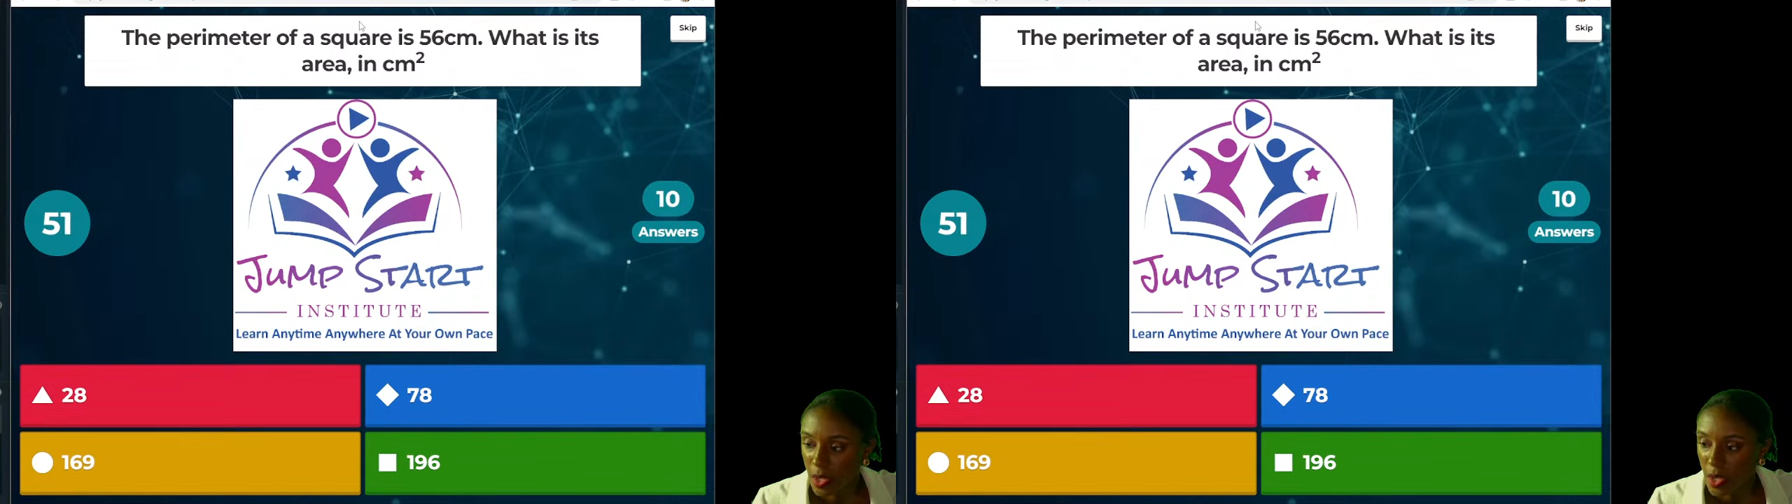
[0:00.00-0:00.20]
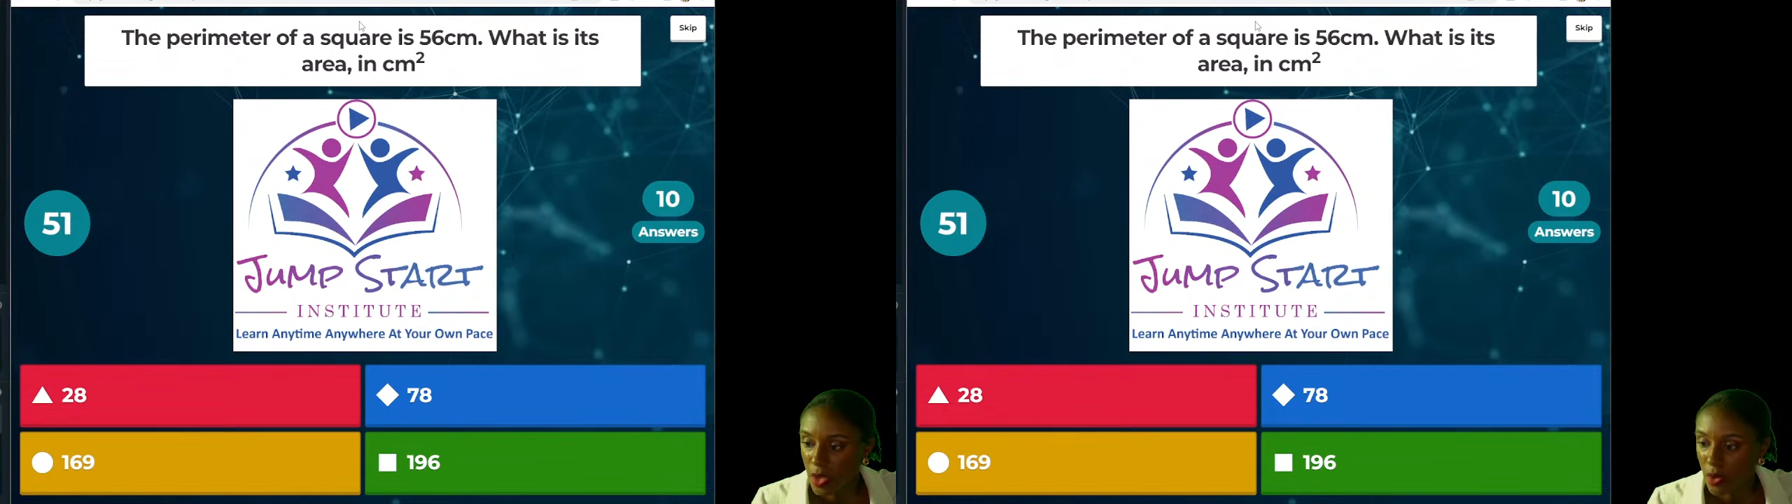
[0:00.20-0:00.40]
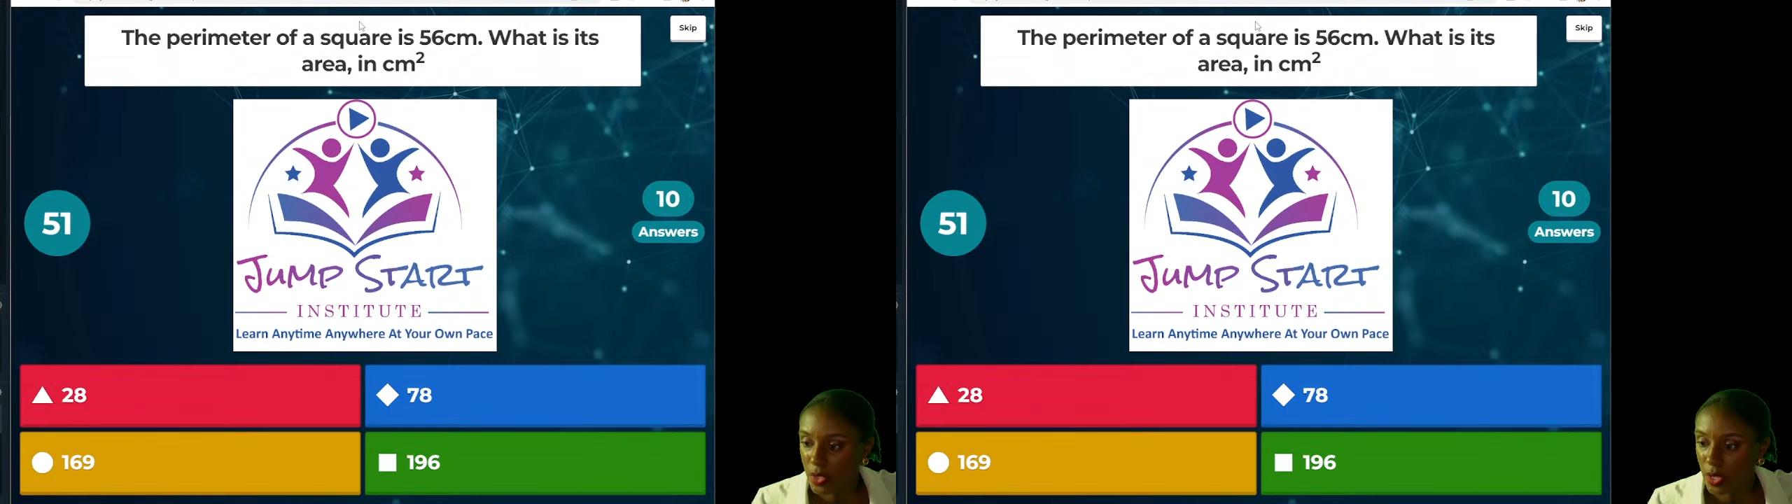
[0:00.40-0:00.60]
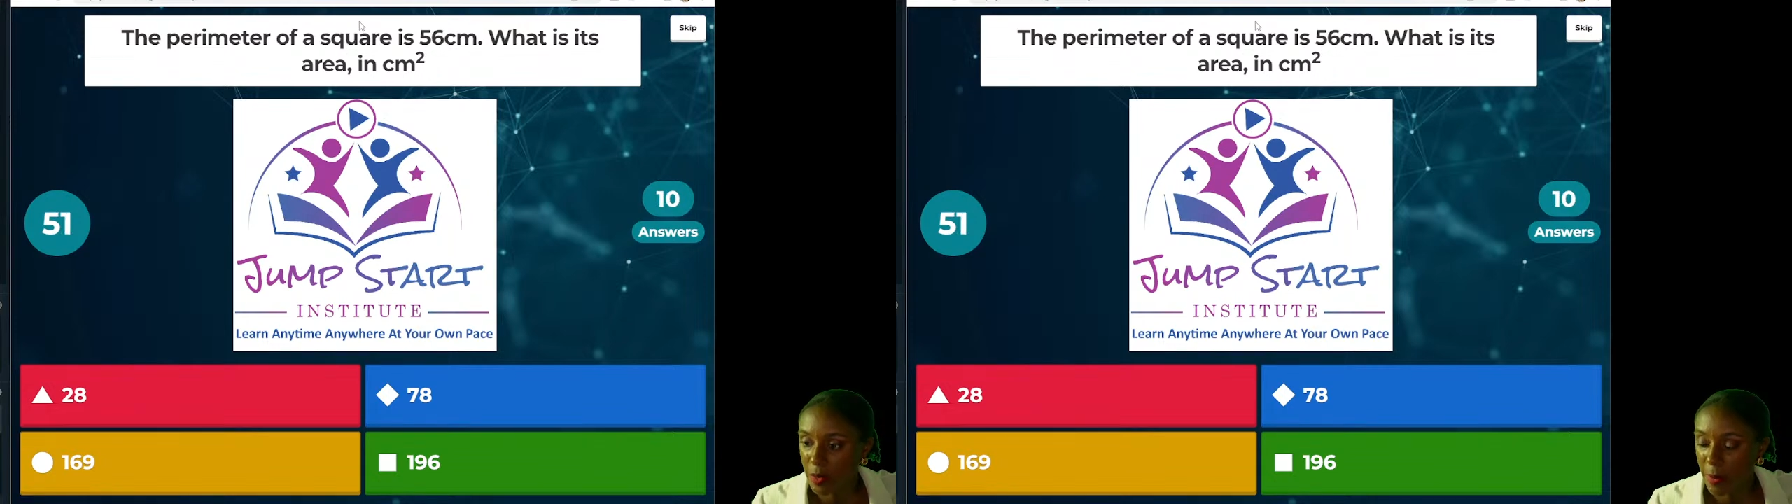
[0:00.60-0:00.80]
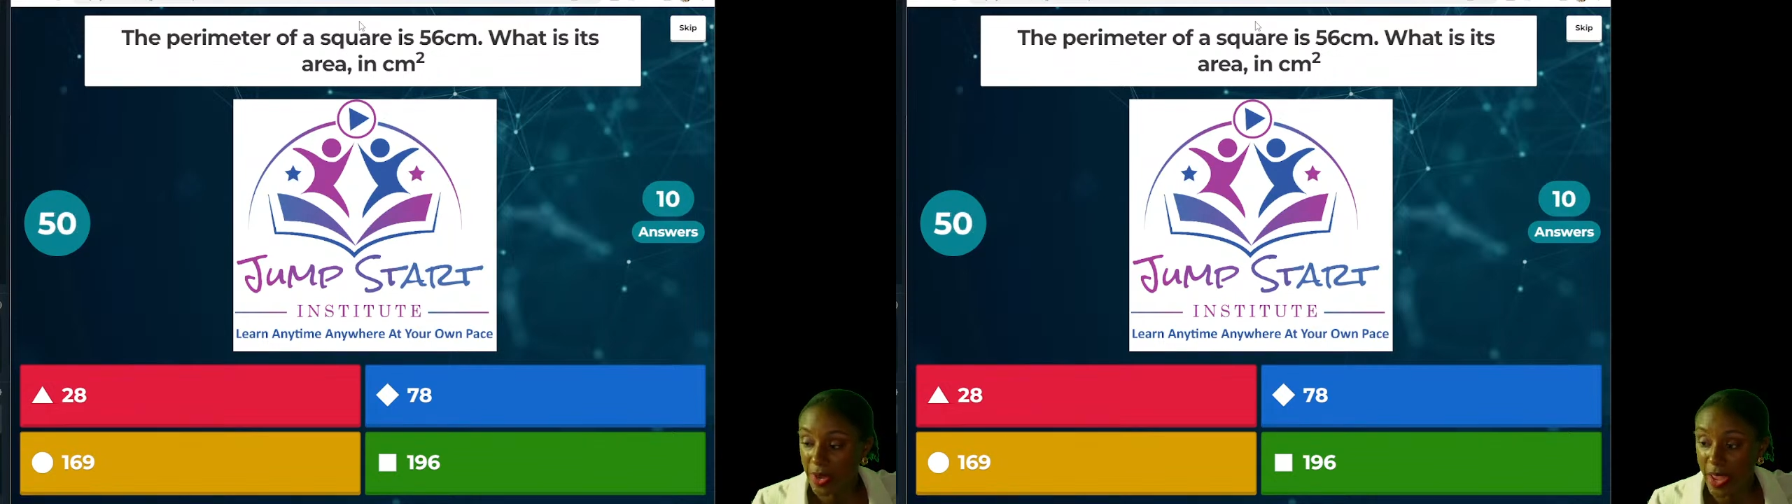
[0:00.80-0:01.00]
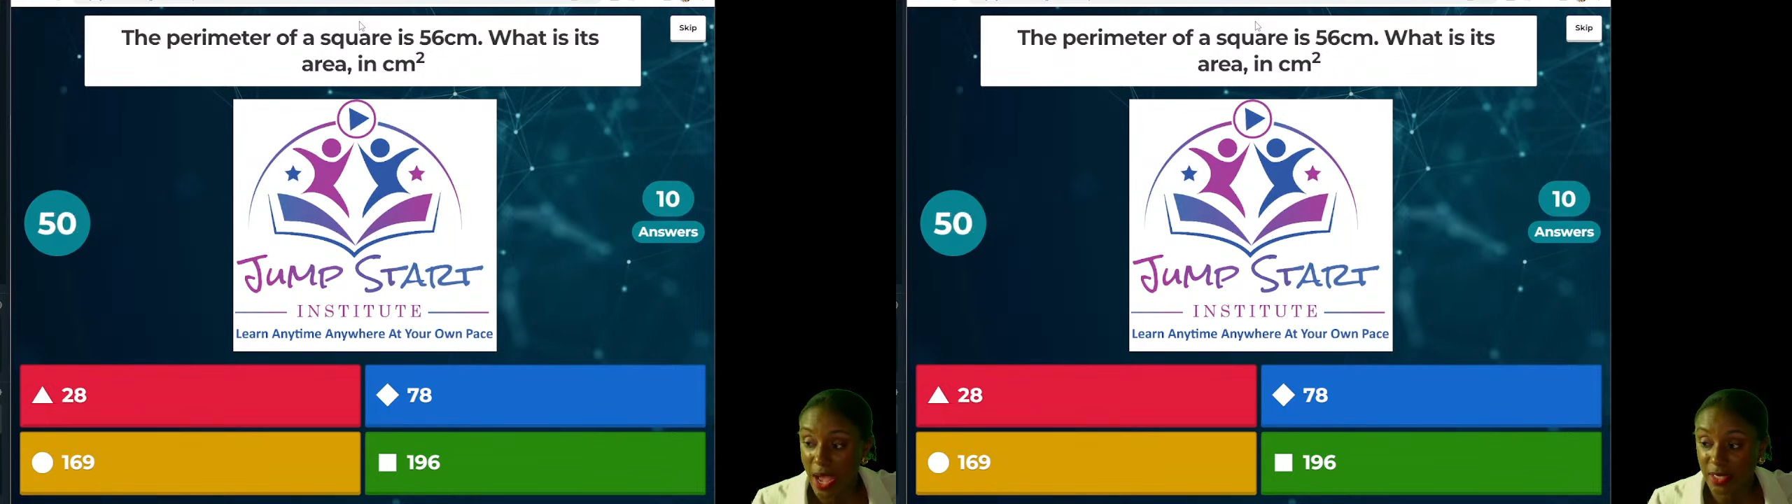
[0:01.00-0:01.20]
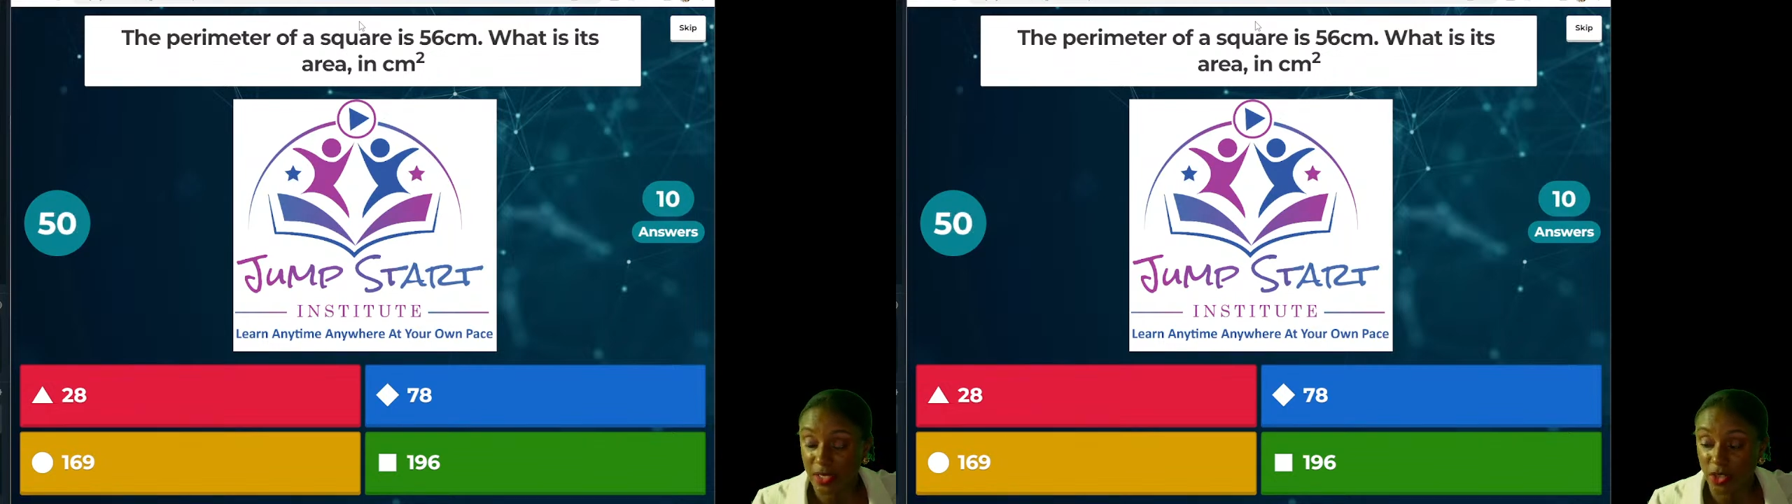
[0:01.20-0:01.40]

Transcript: Okay, remember they're asking